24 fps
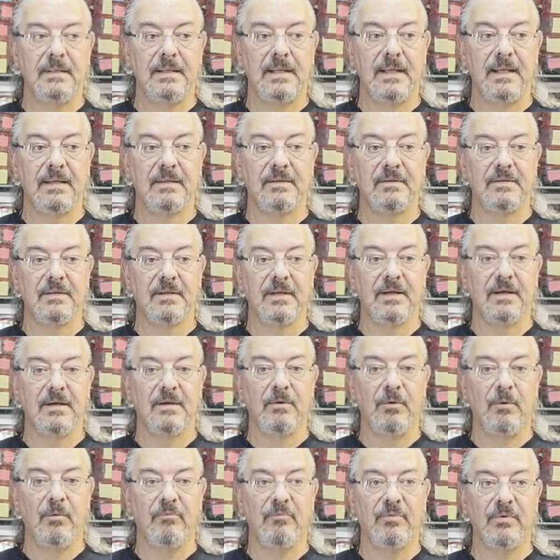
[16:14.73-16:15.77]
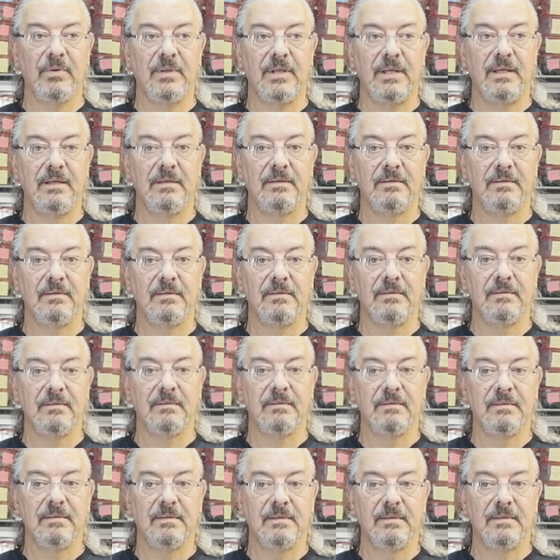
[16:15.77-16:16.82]
and uh, hopefully,
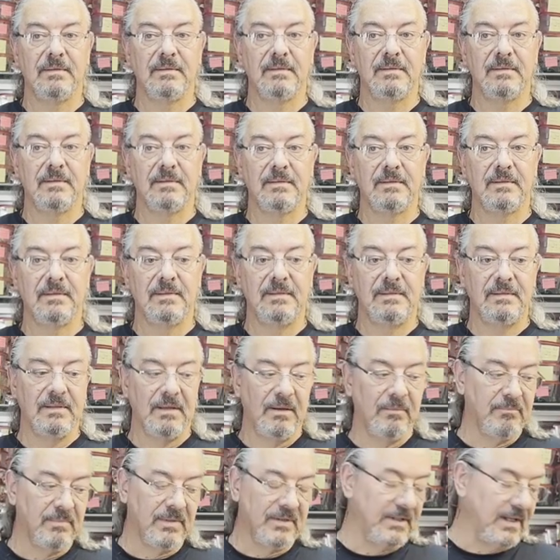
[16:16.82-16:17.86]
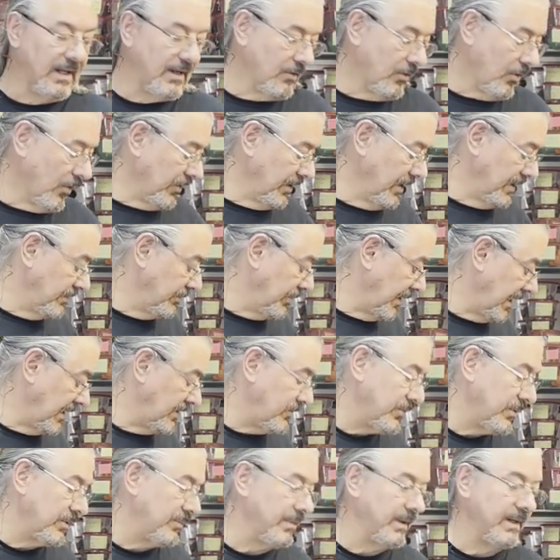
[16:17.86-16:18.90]
I'm going to take all these
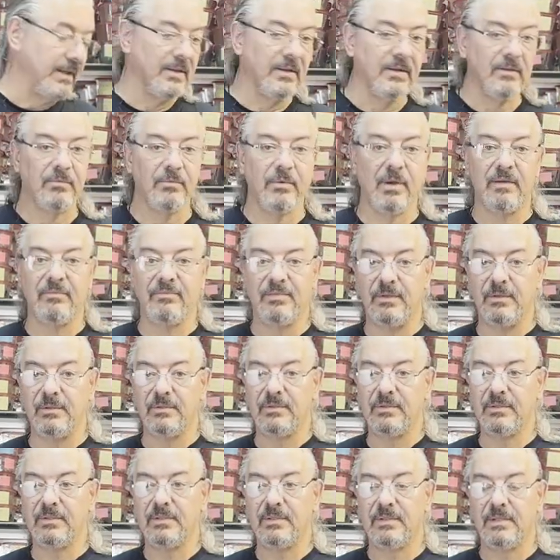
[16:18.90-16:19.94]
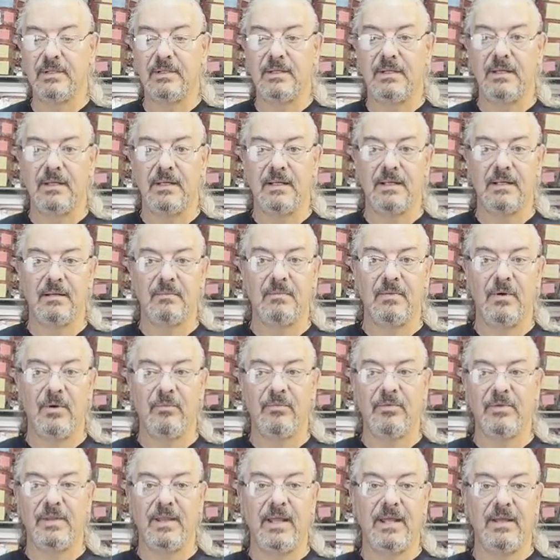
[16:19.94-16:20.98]
baits with me to the refuge. Um,
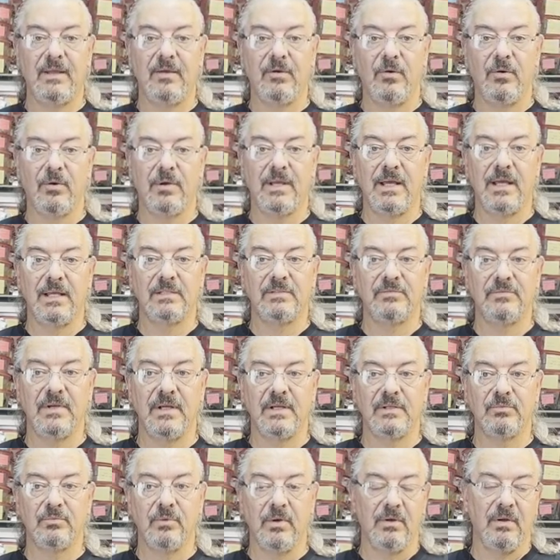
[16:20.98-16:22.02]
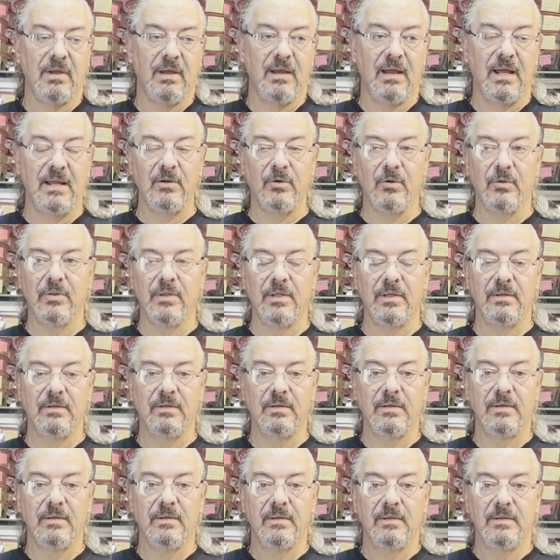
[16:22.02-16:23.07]
hopefully, they all catch fish. Well, I know the
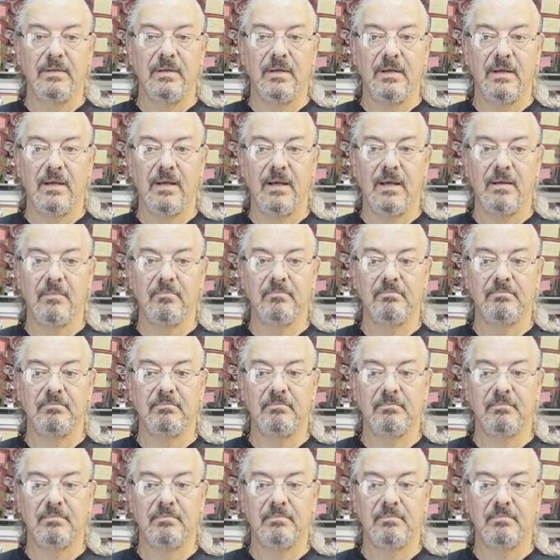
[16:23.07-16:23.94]
um,